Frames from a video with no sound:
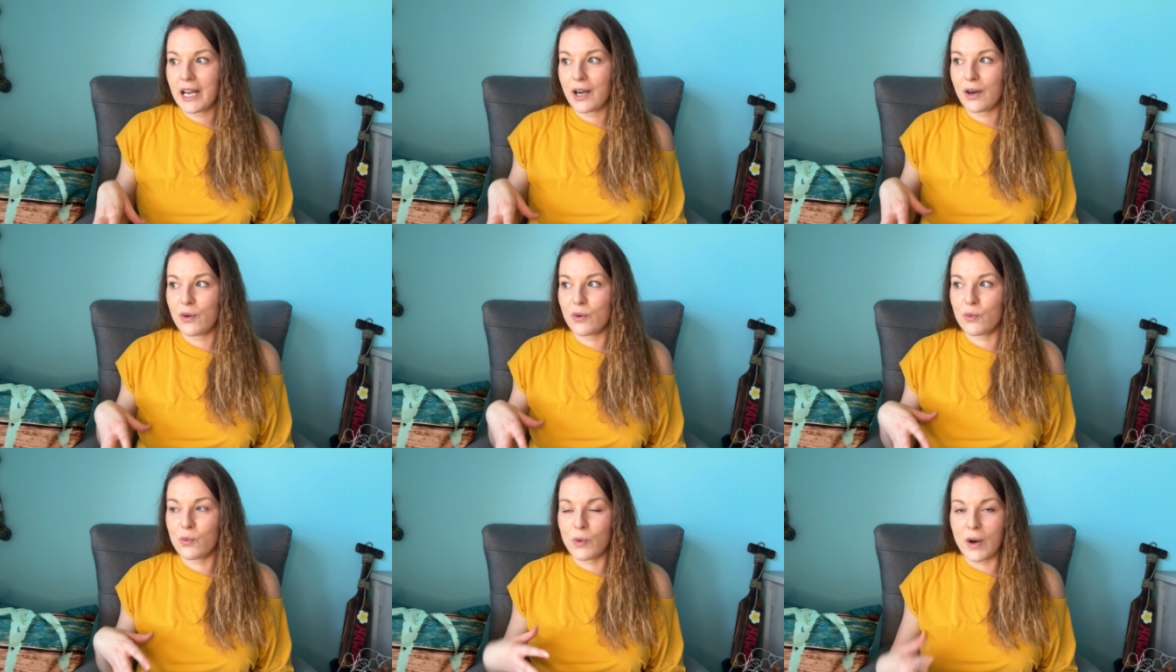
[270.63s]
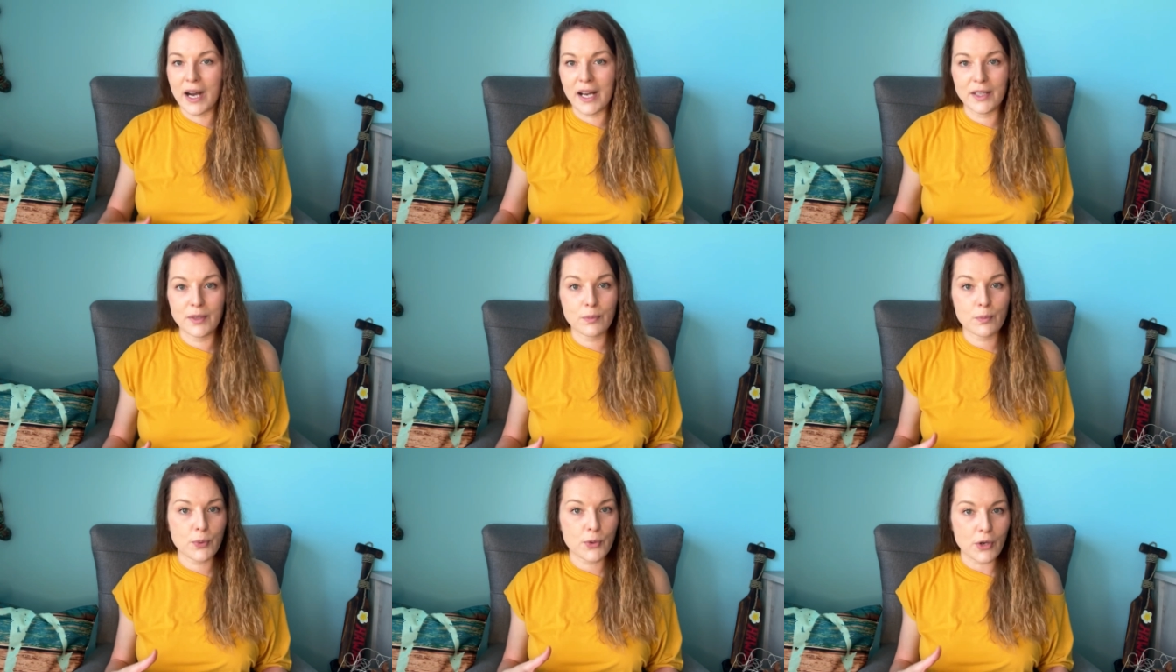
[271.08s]

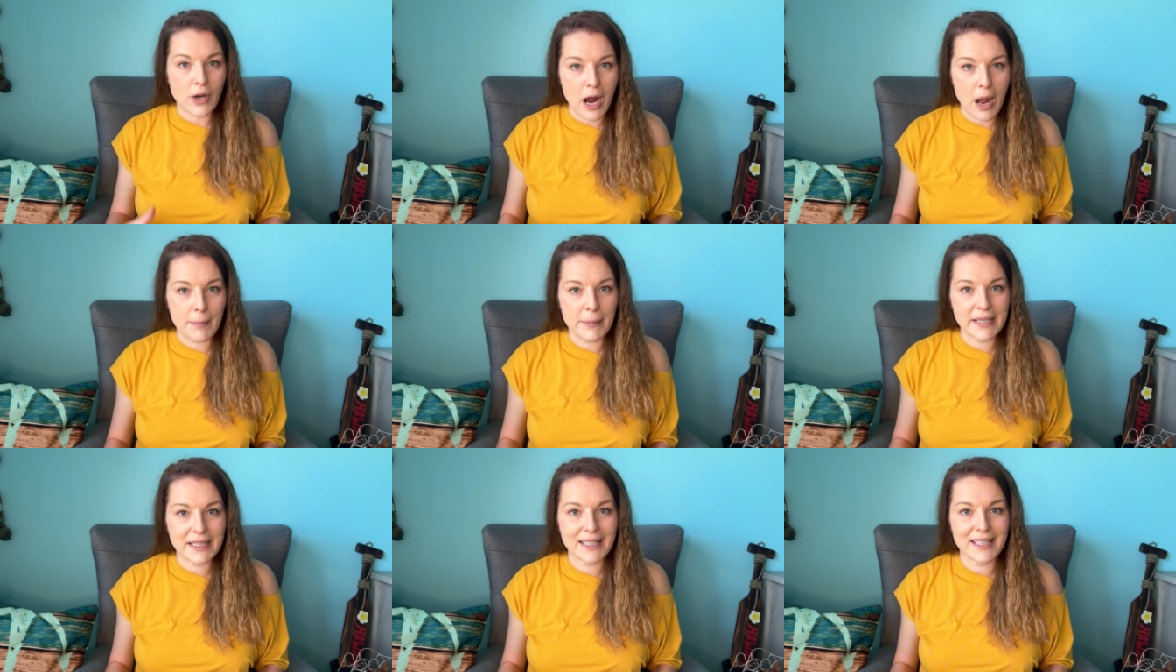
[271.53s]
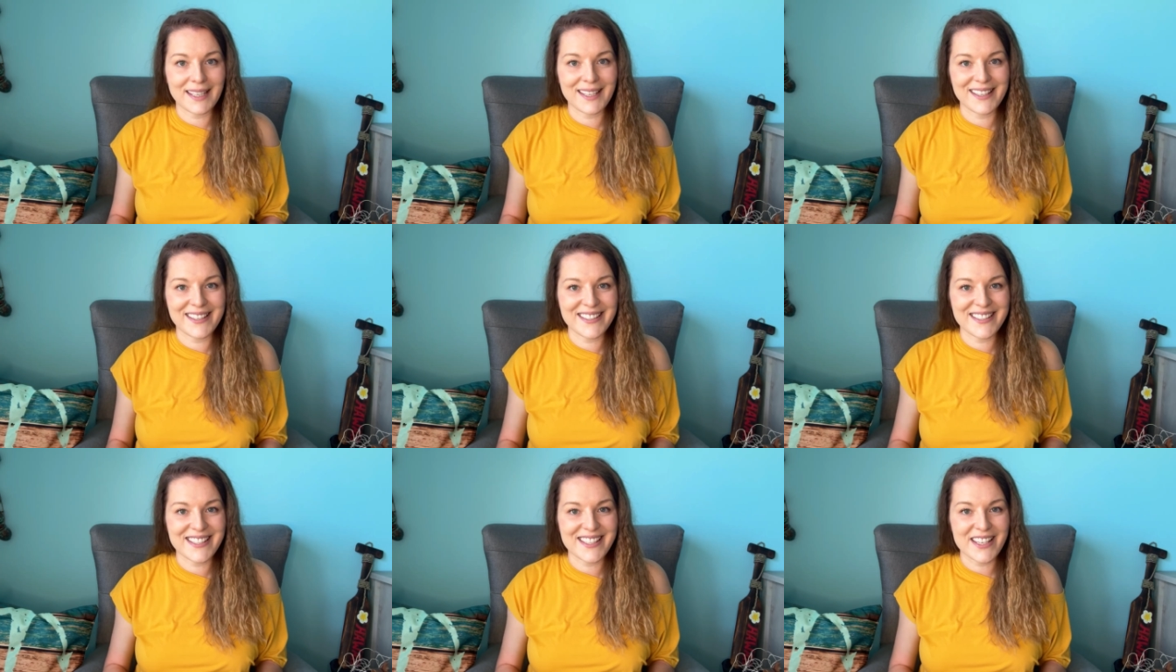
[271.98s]
one
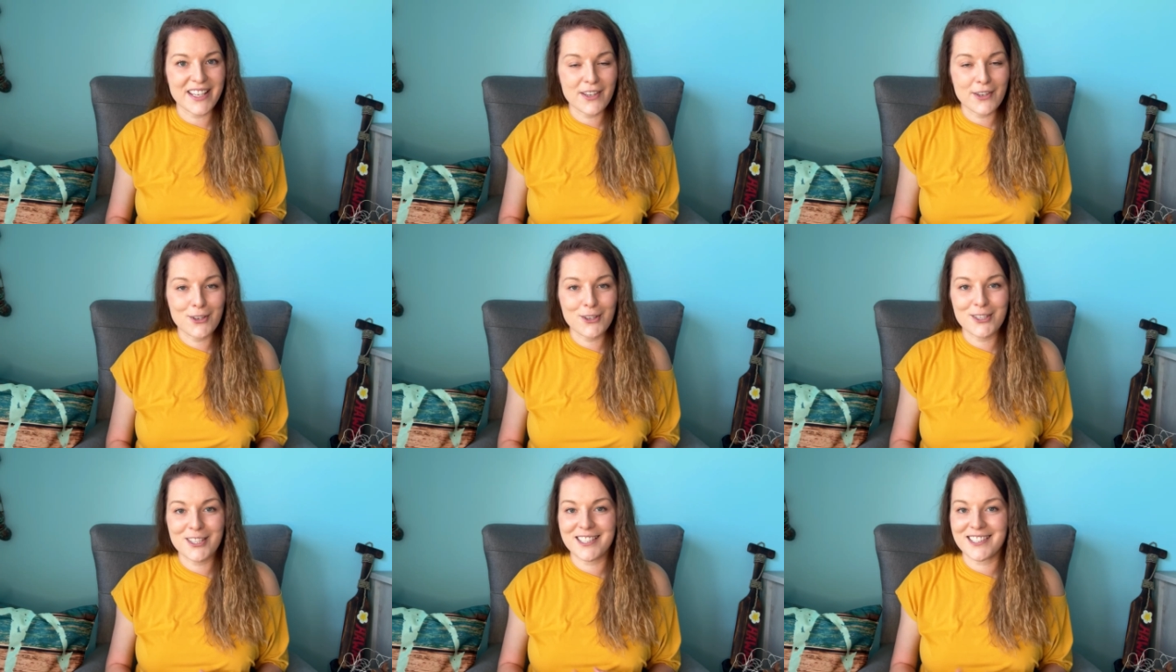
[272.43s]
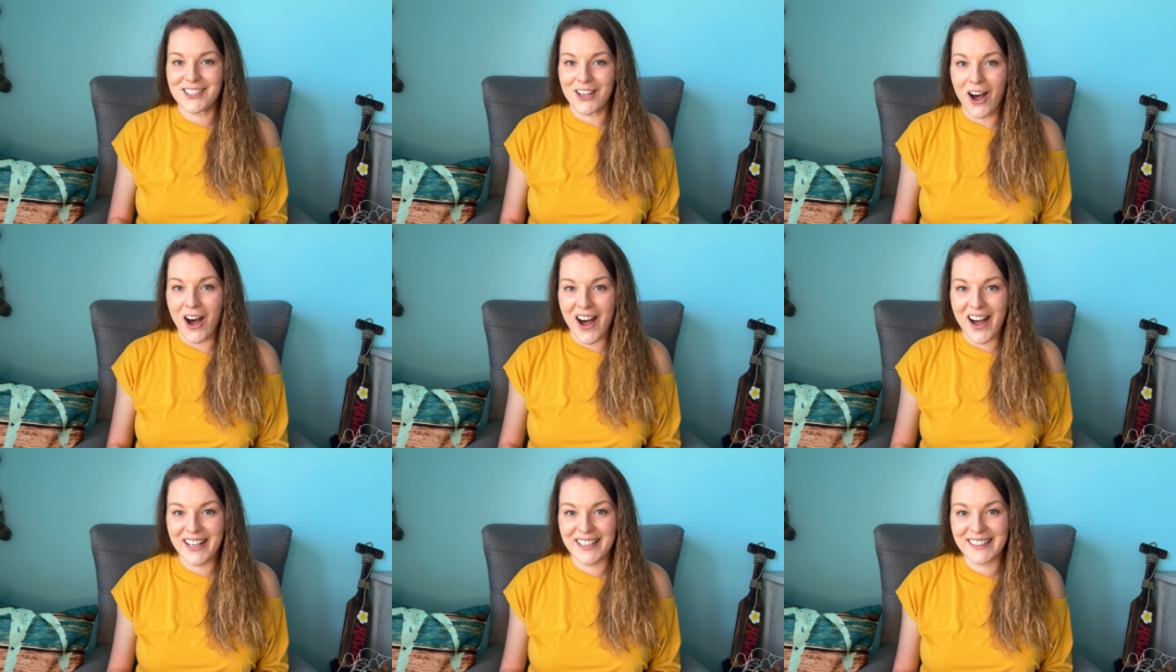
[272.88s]
prominent
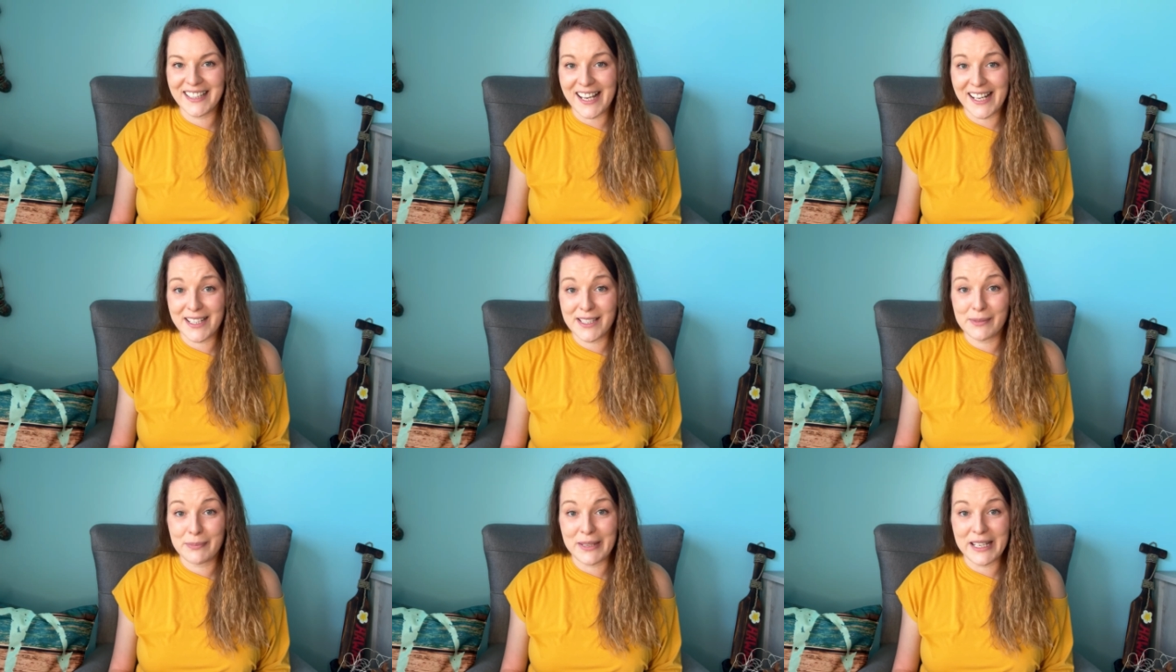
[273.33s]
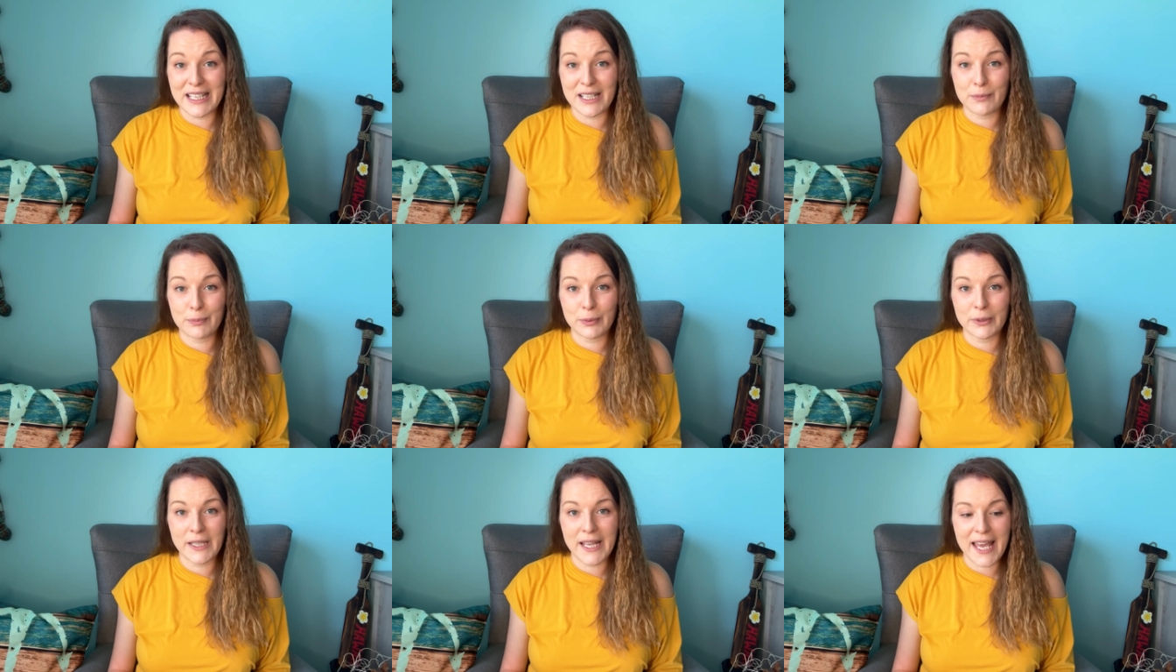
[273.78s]
song that's
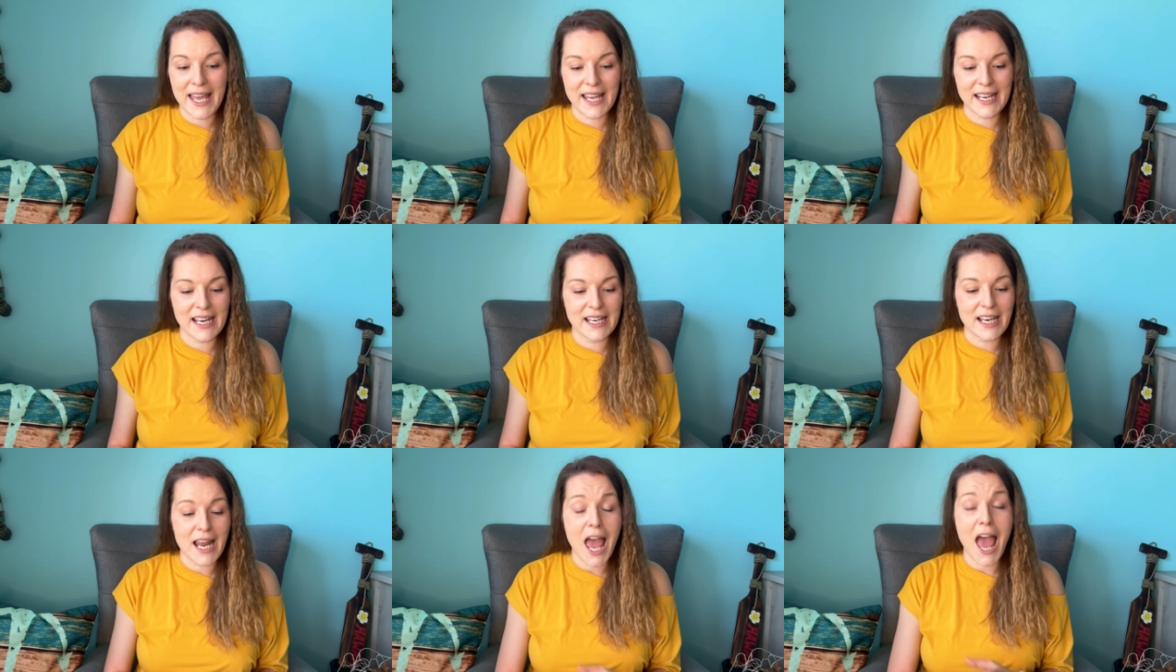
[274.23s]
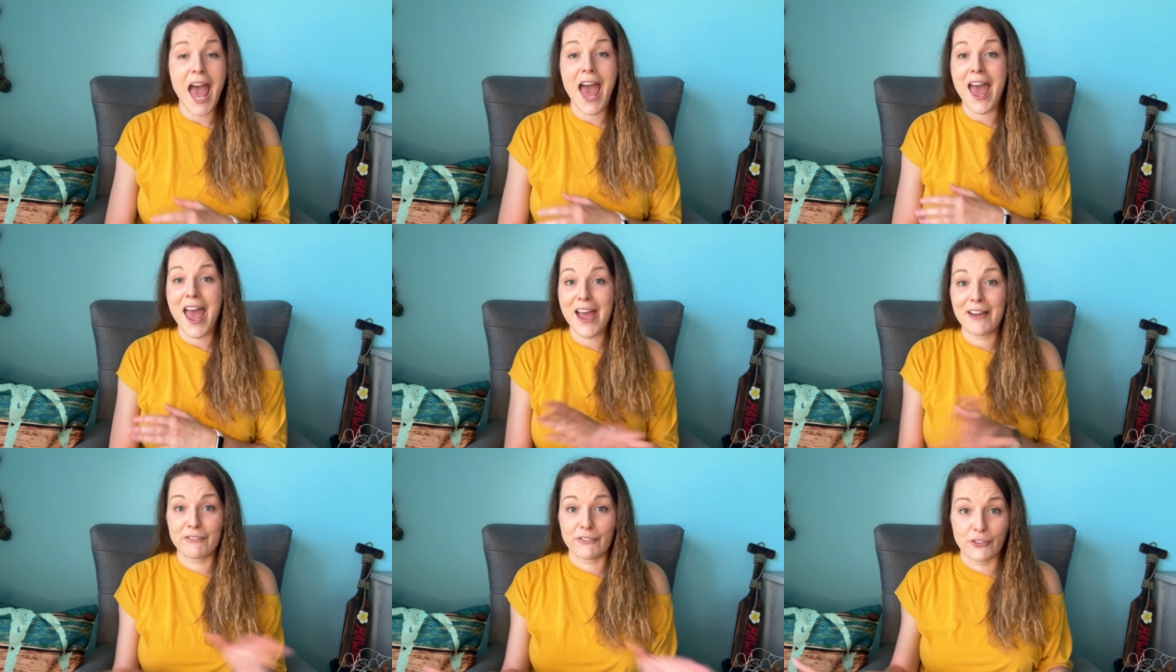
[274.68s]
being played and
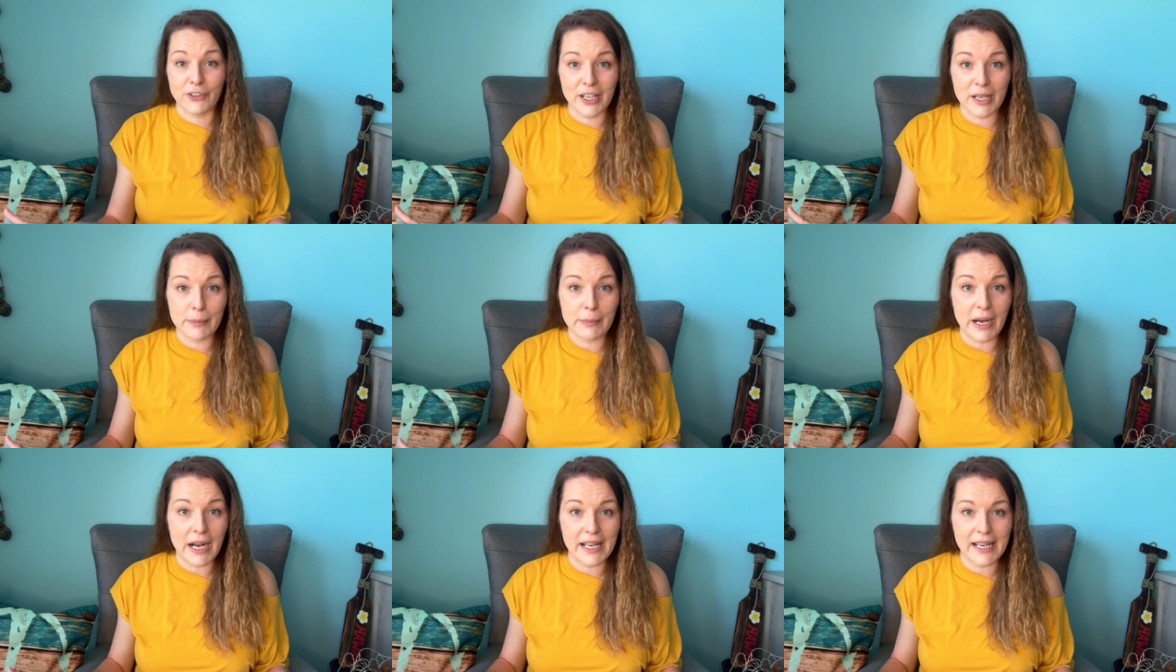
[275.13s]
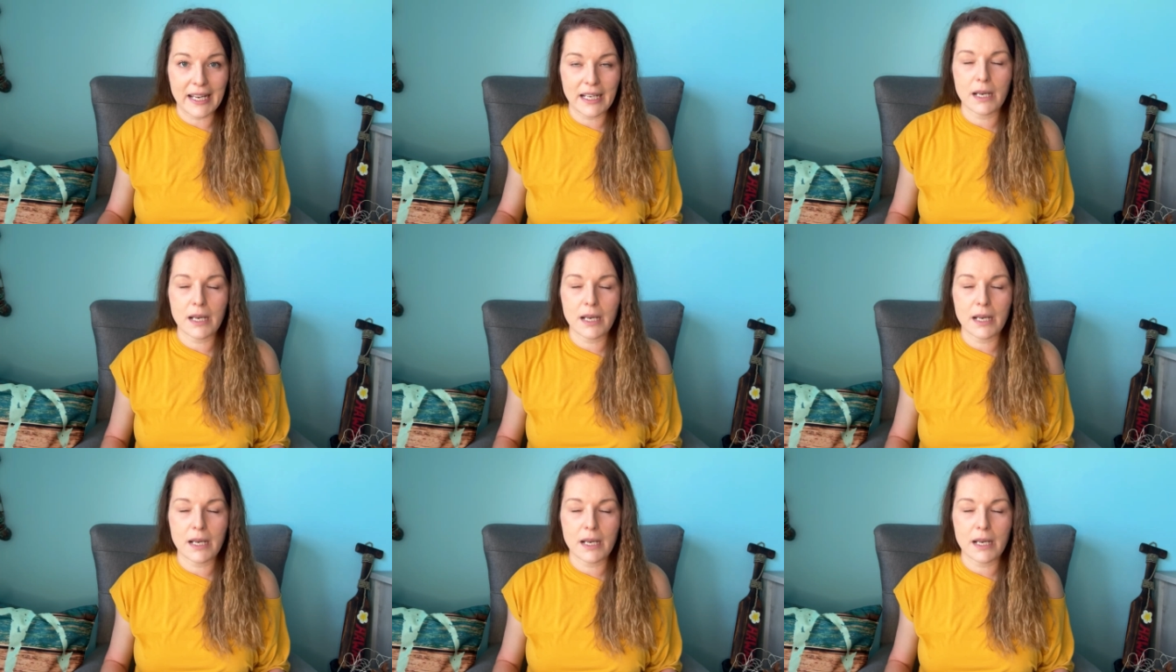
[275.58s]
everybody,